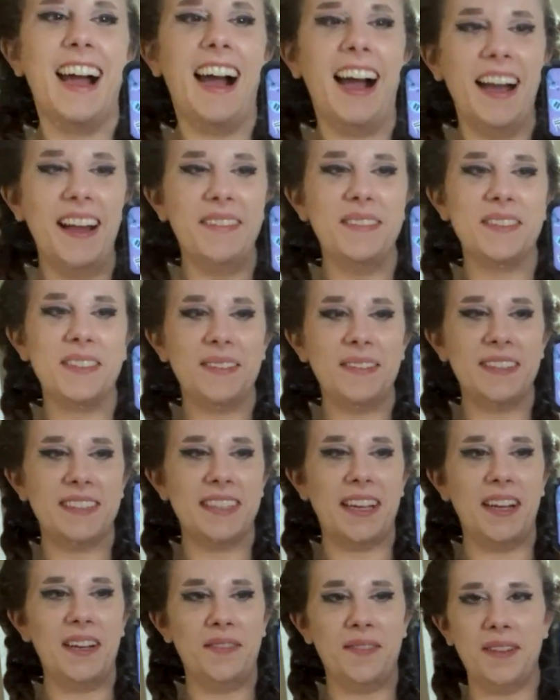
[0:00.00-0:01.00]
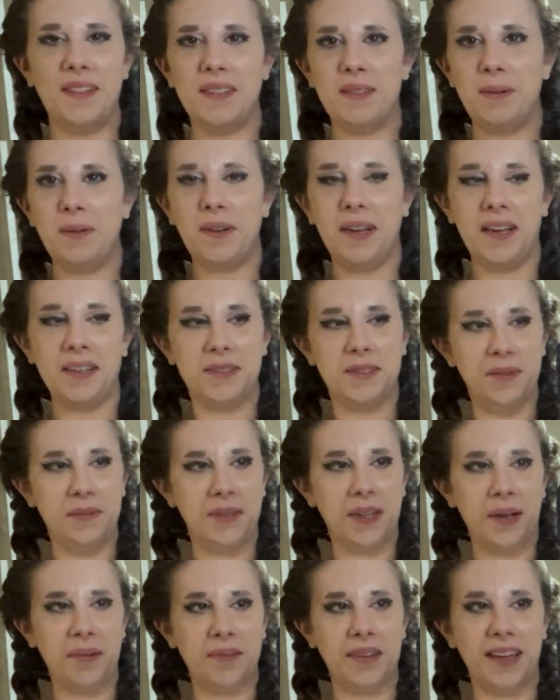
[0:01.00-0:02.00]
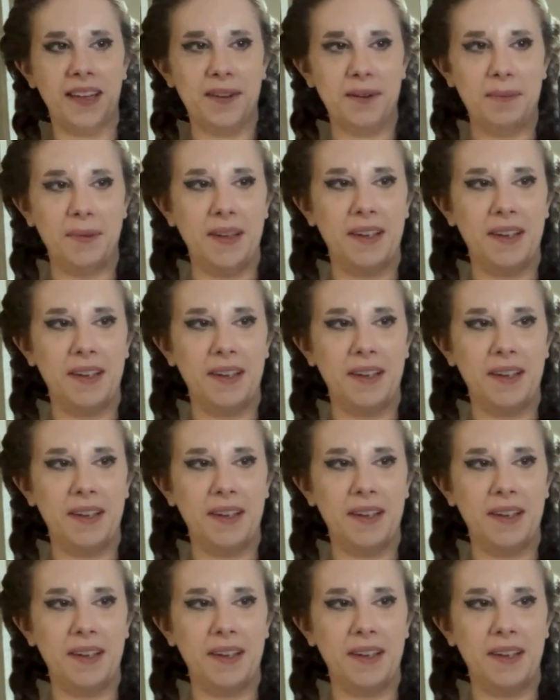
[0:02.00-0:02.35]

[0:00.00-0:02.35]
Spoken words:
I'm so excited for this whole costume to come together.